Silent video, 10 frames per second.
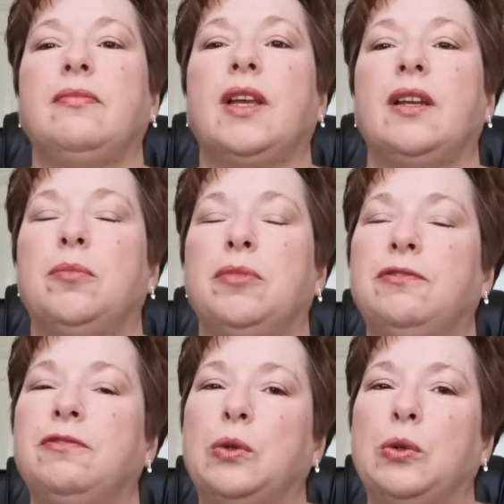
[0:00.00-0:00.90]
Number
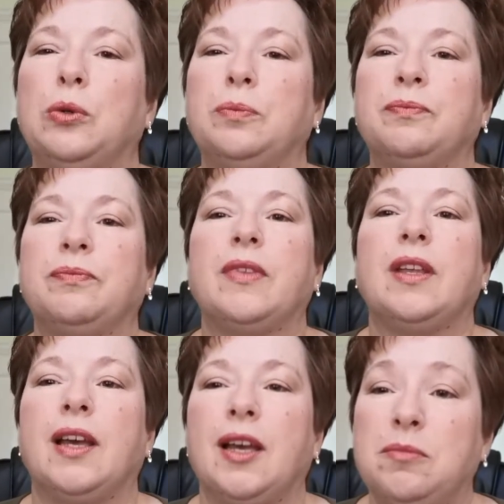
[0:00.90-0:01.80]
4,
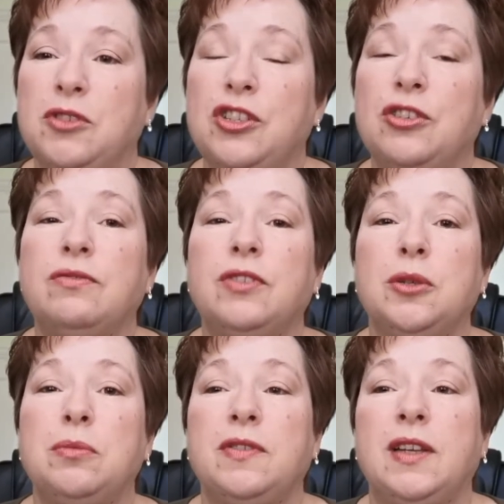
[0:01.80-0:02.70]
empty your
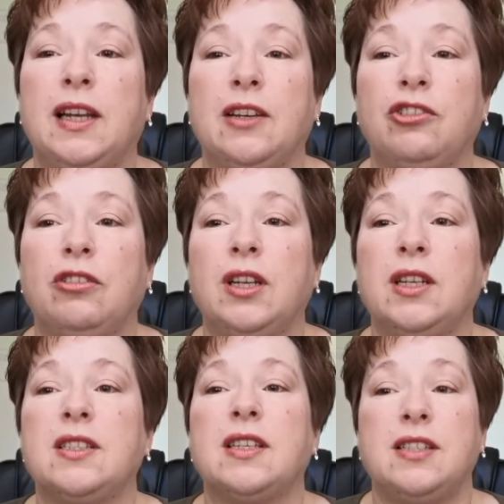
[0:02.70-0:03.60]
room of
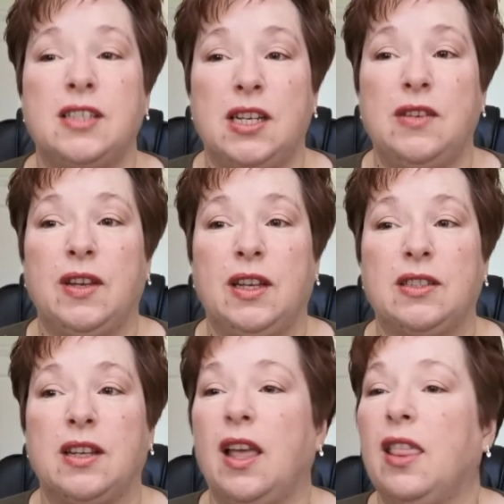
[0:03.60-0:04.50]
electronics and TVs.